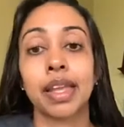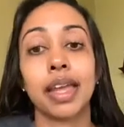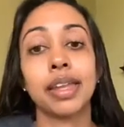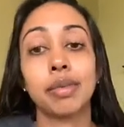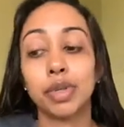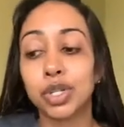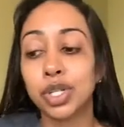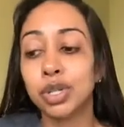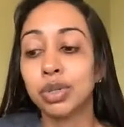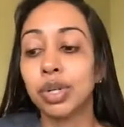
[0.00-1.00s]
And number
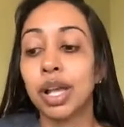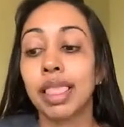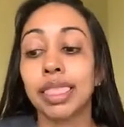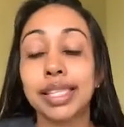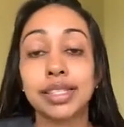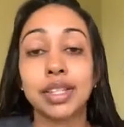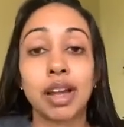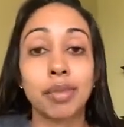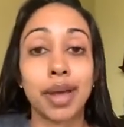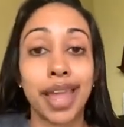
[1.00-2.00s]
two, let's
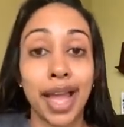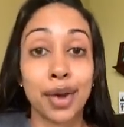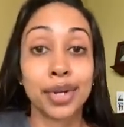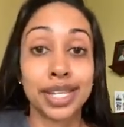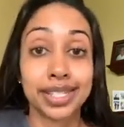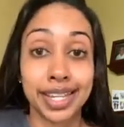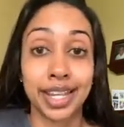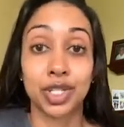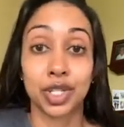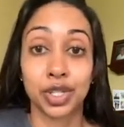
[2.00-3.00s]
talk about how
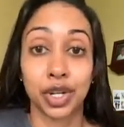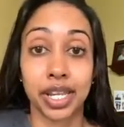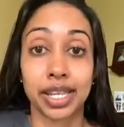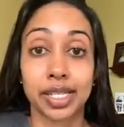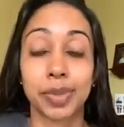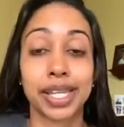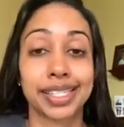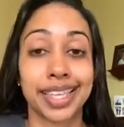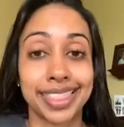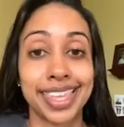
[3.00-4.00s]
contagious are kids, because
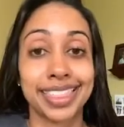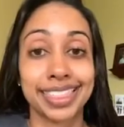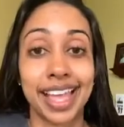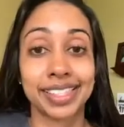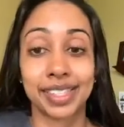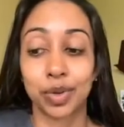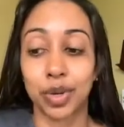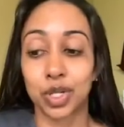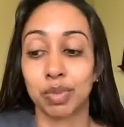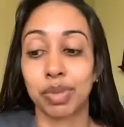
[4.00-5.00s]
I think that's the
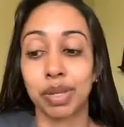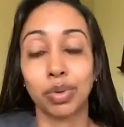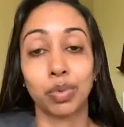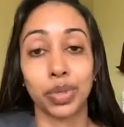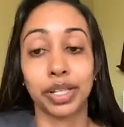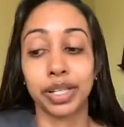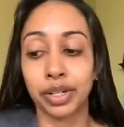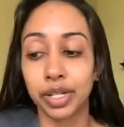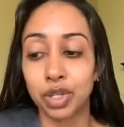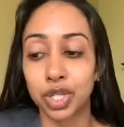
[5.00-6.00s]
question people really are
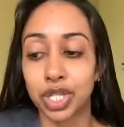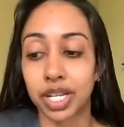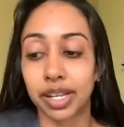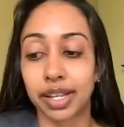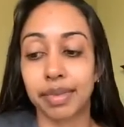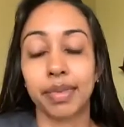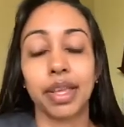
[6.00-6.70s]
interested in.